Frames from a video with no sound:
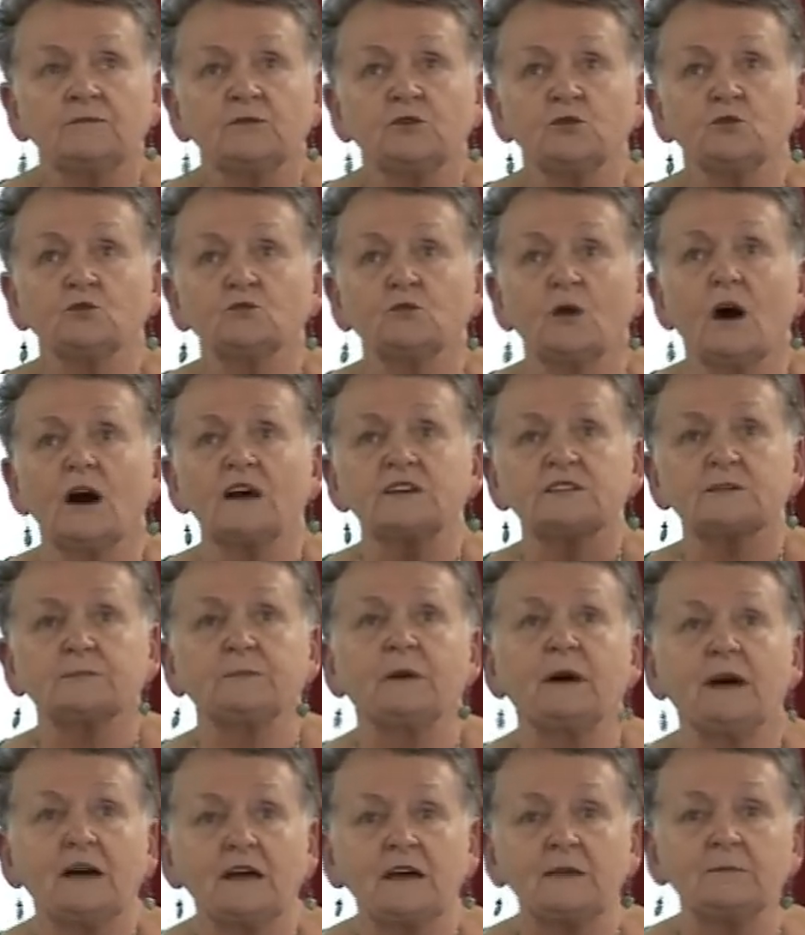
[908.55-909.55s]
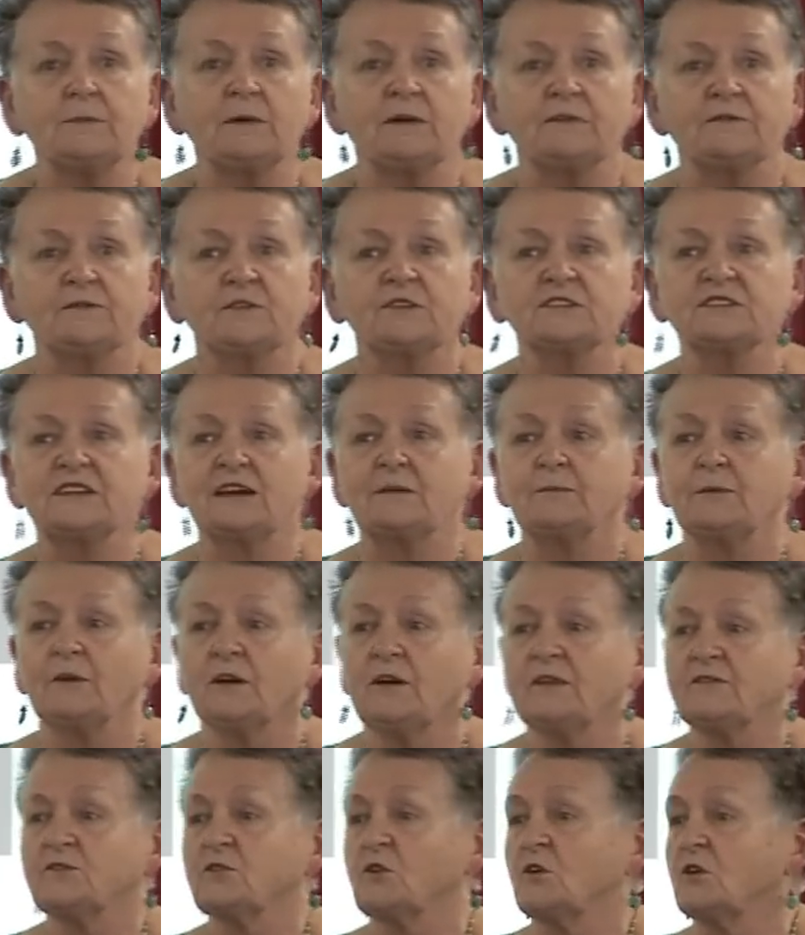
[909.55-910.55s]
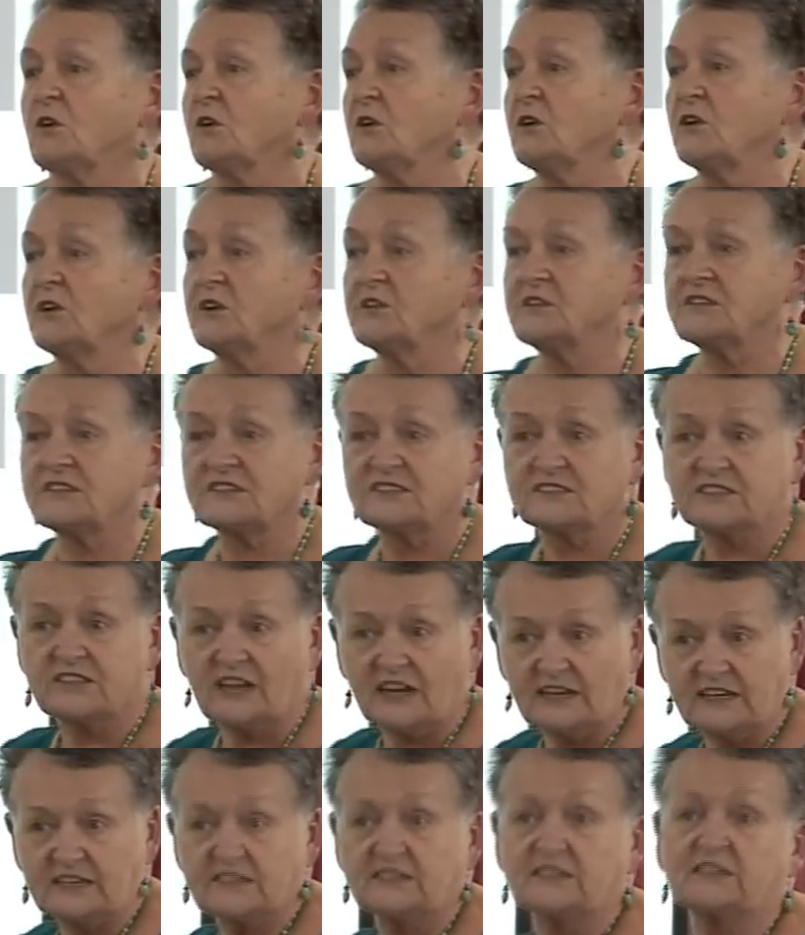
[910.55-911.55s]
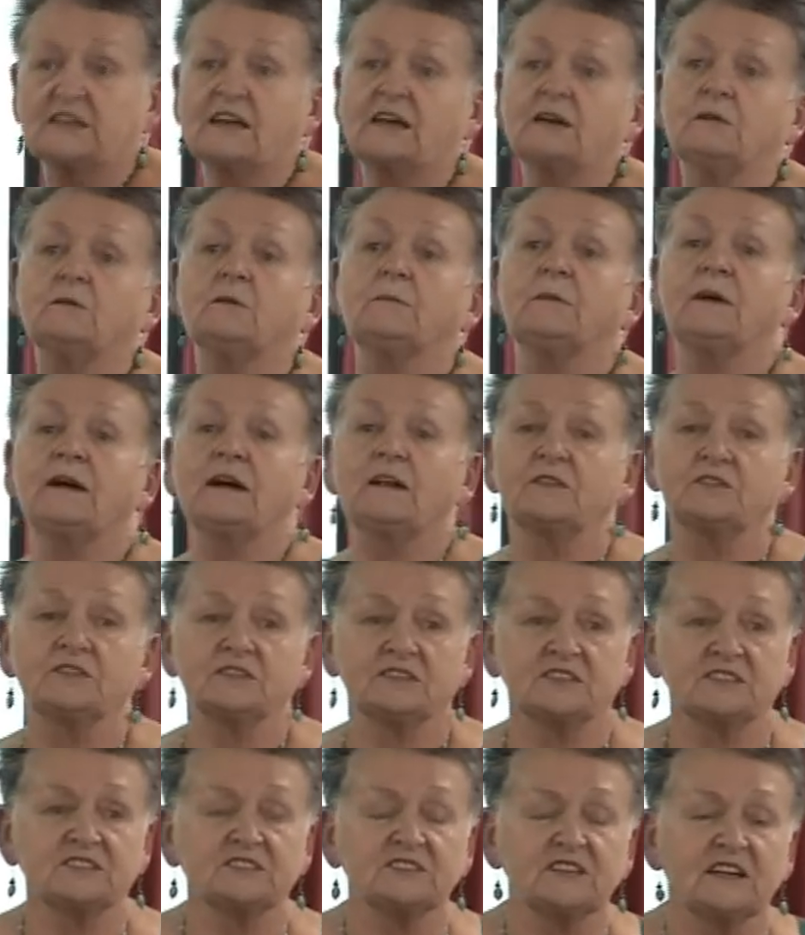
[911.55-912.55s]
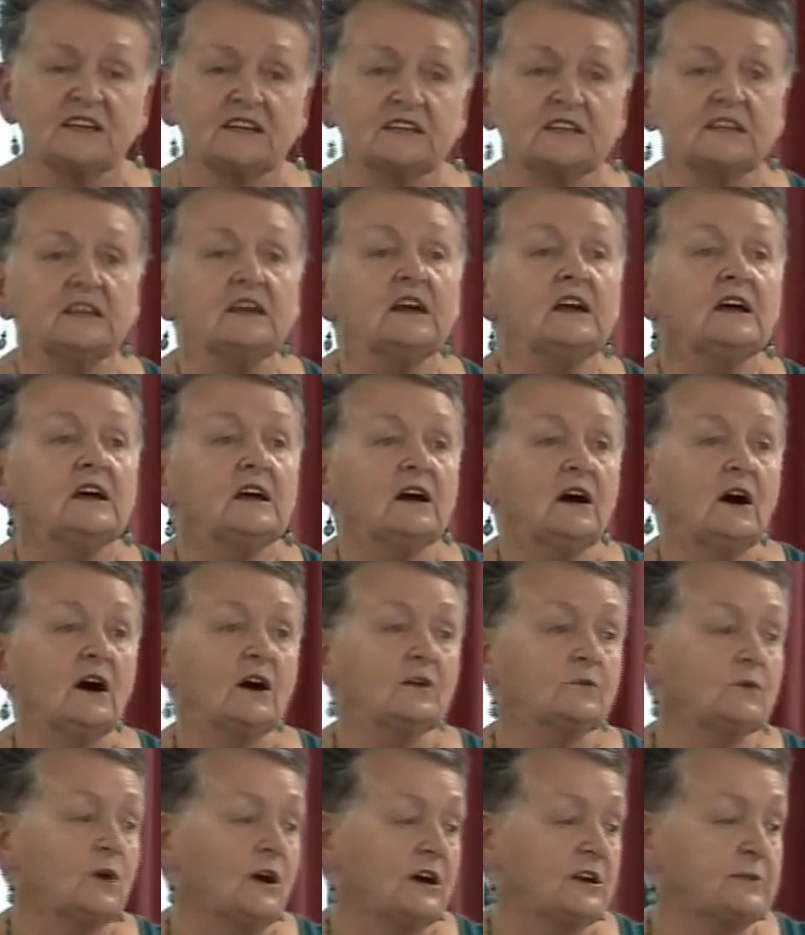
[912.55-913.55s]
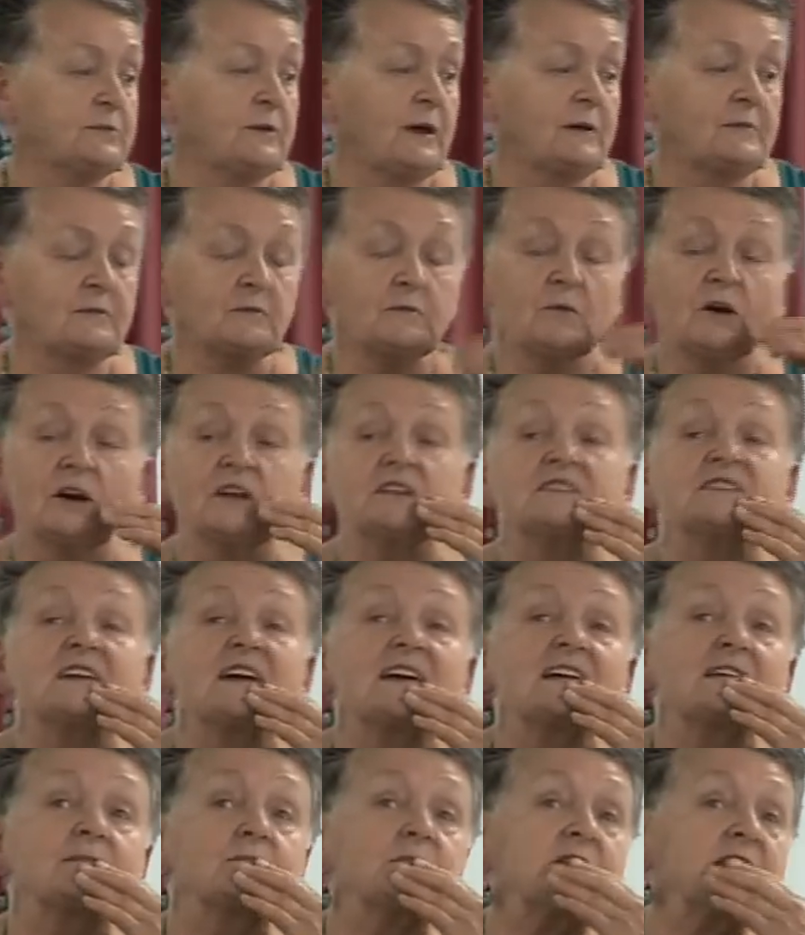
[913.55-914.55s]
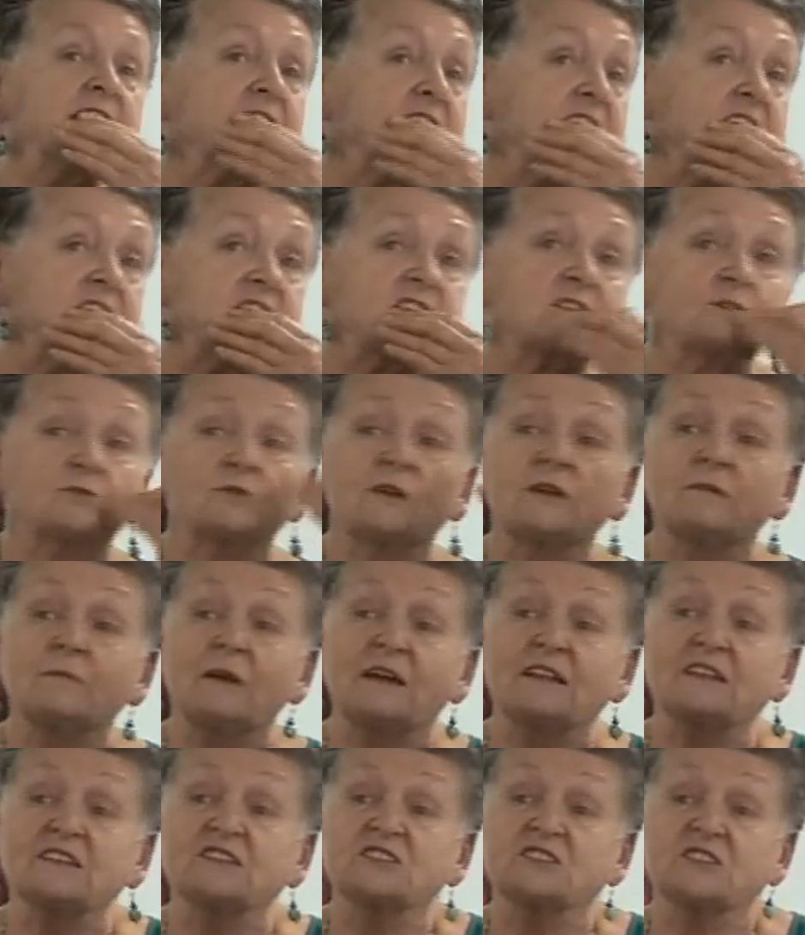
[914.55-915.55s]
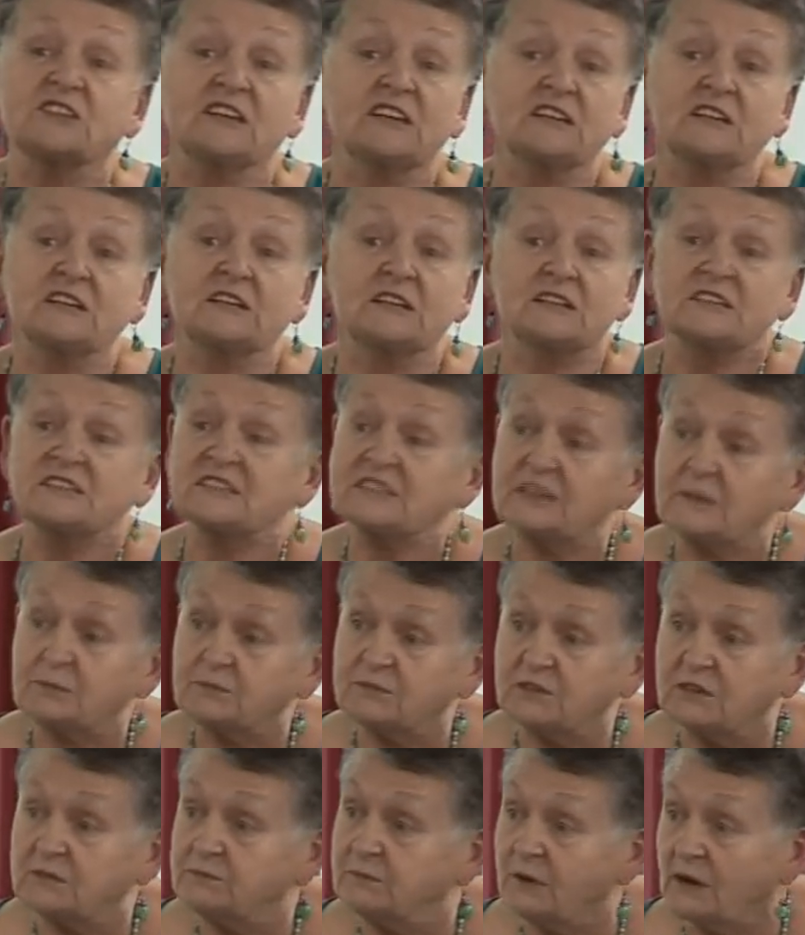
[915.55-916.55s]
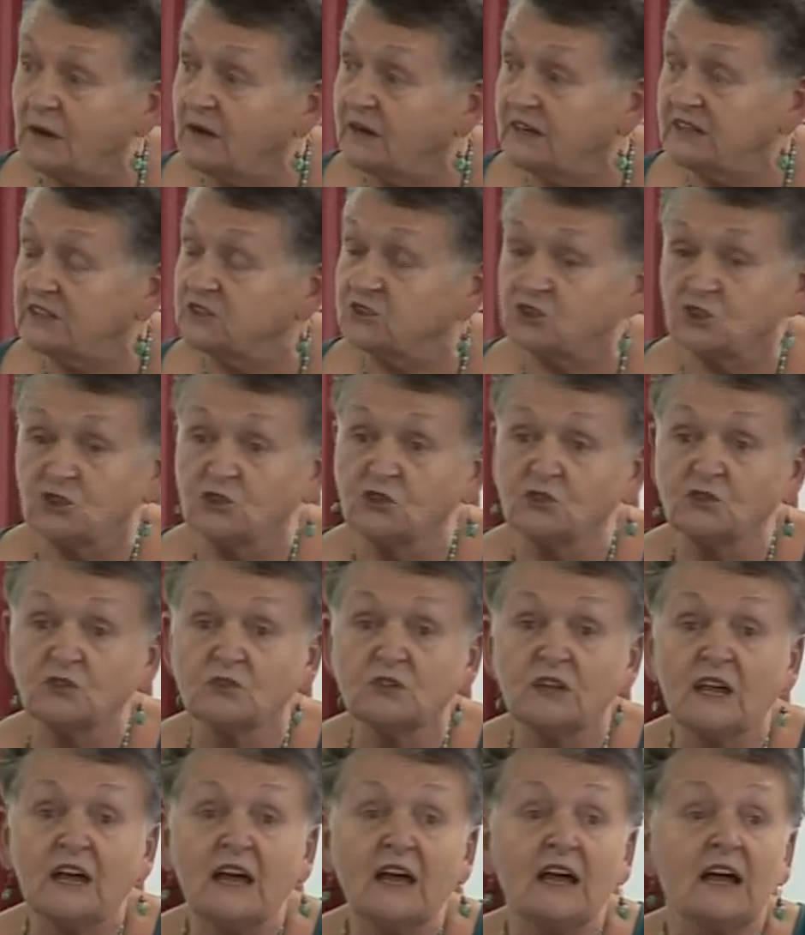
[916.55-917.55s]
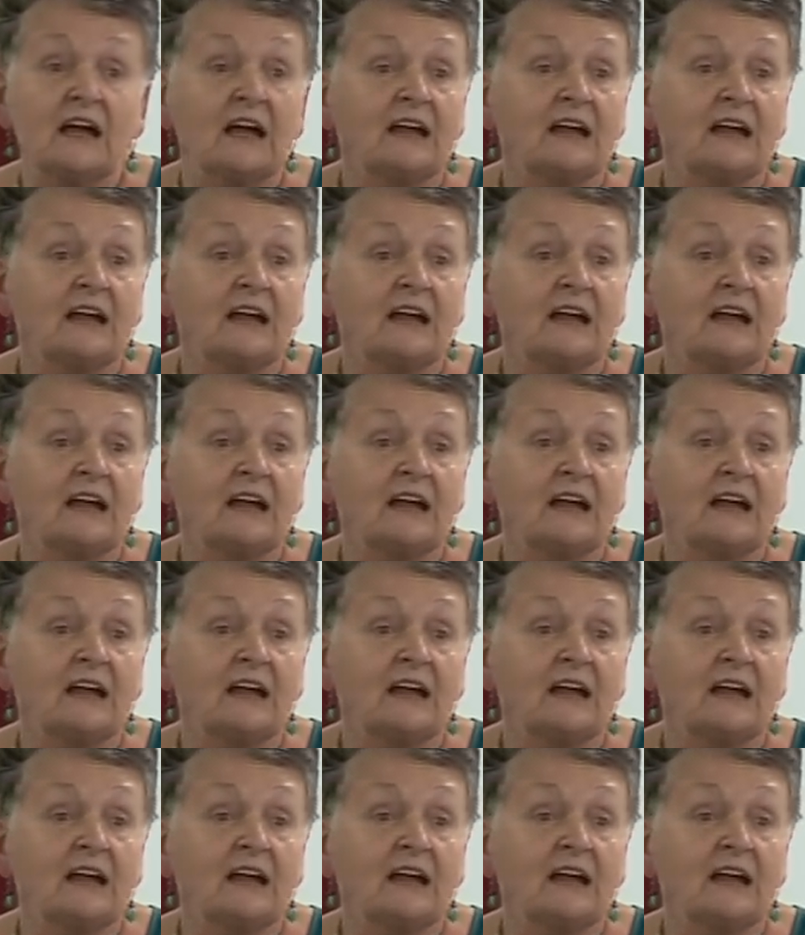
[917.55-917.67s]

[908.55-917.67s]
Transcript: You write a paper, for example, I've got a lot of this data now about this study. I write a paper, it might take me three months to get it accepted by a journal.